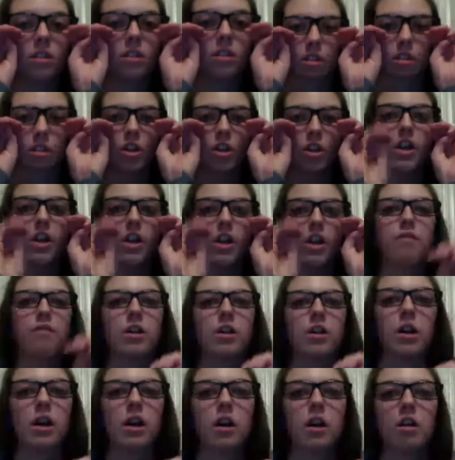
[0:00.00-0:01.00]
you're trying to
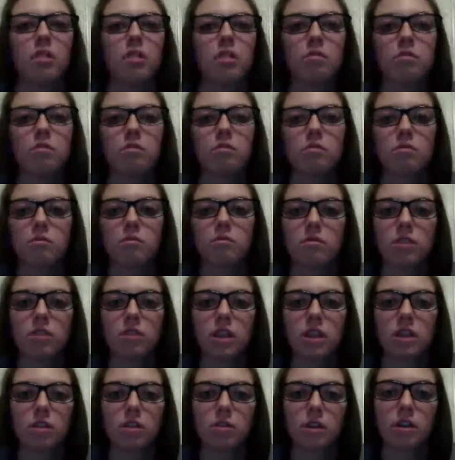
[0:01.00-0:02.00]
figure out,
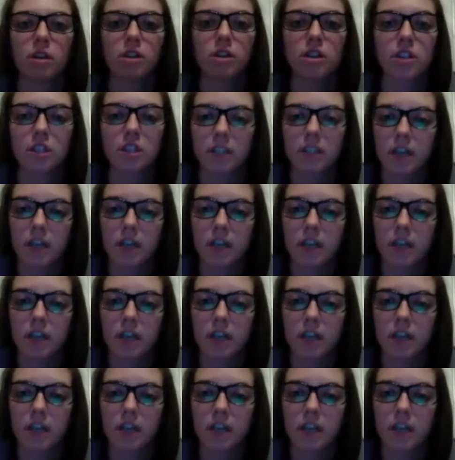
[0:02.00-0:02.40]
like, the questions